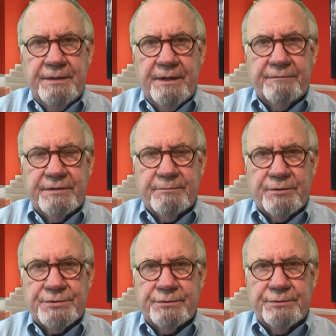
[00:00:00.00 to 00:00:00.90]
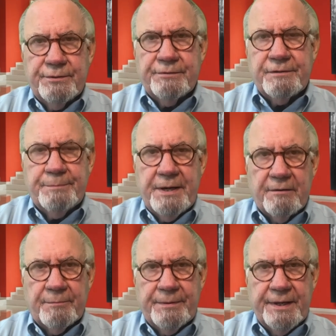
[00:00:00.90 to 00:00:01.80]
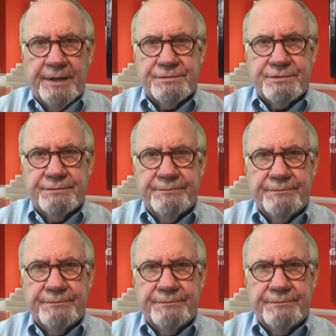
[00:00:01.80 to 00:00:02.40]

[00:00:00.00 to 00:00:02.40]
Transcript: of commercial nuclear power plants.